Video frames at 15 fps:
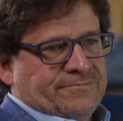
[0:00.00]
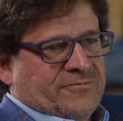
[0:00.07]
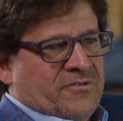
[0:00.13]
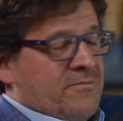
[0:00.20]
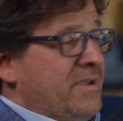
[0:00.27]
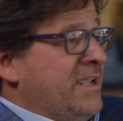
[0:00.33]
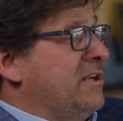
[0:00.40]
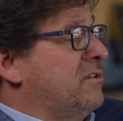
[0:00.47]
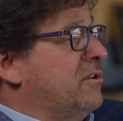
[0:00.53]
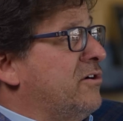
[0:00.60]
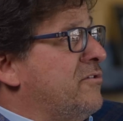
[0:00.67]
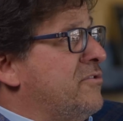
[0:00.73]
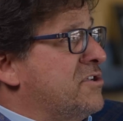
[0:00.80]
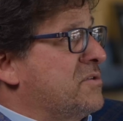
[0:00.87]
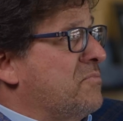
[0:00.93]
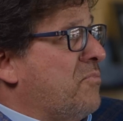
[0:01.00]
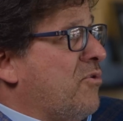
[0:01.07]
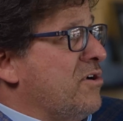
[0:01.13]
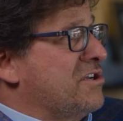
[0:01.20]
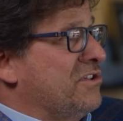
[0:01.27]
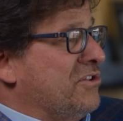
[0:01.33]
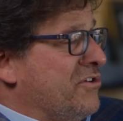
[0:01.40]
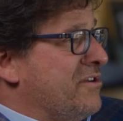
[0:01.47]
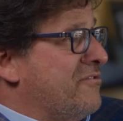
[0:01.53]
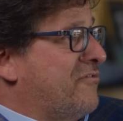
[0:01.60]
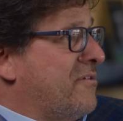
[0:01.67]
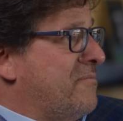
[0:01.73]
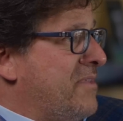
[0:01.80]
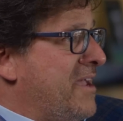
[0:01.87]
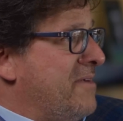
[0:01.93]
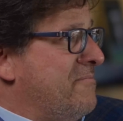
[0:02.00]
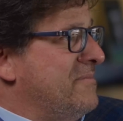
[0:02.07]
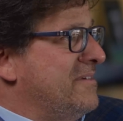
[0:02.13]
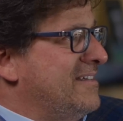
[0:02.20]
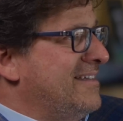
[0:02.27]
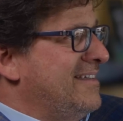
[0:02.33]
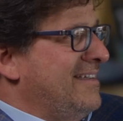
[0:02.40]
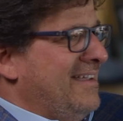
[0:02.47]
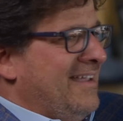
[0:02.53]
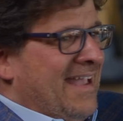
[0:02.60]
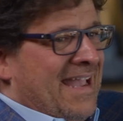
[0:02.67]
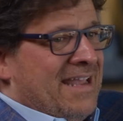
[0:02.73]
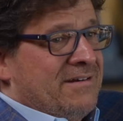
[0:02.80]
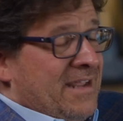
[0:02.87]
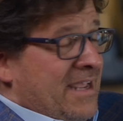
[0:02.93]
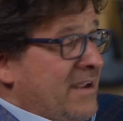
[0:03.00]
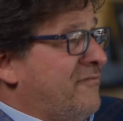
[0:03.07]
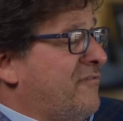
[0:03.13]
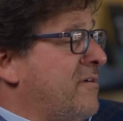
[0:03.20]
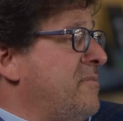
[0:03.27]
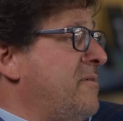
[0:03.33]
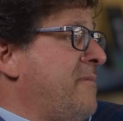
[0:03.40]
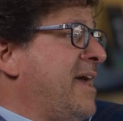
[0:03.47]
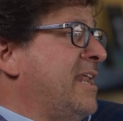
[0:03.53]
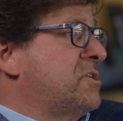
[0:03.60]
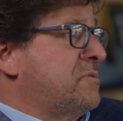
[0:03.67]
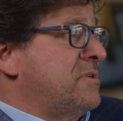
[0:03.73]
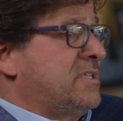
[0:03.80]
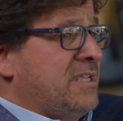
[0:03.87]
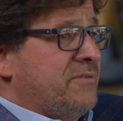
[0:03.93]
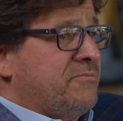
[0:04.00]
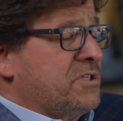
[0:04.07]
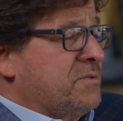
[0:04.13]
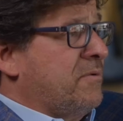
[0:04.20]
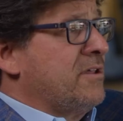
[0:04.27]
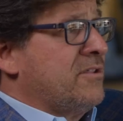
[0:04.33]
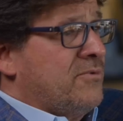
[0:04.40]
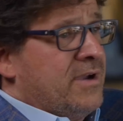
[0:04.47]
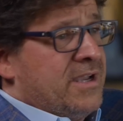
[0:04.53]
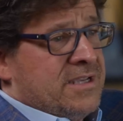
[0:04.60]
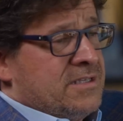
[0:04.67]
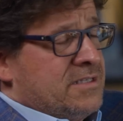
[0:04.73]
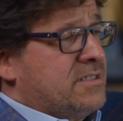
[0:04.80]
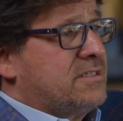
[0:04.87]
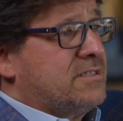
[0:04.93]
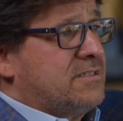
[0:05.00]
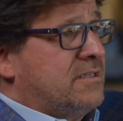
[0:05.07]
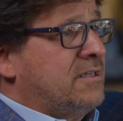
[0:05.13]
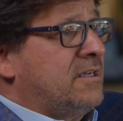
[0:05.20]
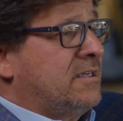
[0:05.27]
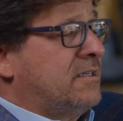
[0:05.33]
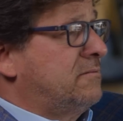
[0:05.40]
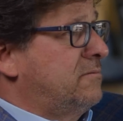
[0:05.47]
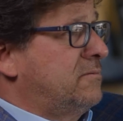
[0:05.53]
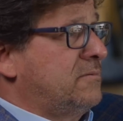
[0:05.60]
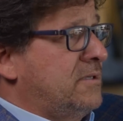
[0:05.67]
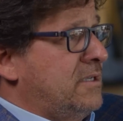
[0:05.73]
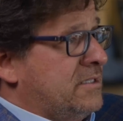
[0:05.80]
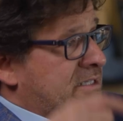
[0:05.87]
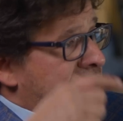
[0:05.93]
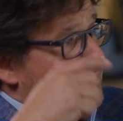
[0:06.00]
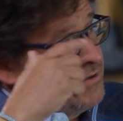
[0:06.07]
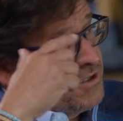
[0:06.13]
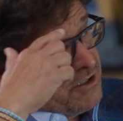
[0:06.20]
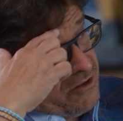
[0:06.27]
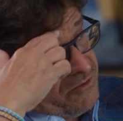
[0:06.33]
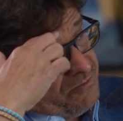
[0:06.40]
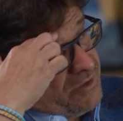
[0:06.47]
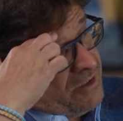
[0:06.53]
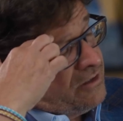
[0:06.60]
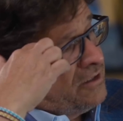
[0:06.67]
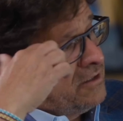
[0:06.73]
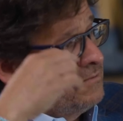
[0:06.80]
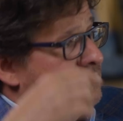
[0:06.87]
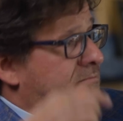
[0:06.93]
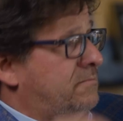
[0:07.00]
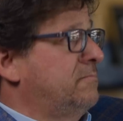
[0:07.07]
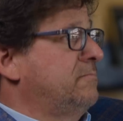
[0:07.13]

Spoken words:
me to learn the sport, to learn it from them. Mm-hmm. And from the management team, which, by the way, is exceptional. The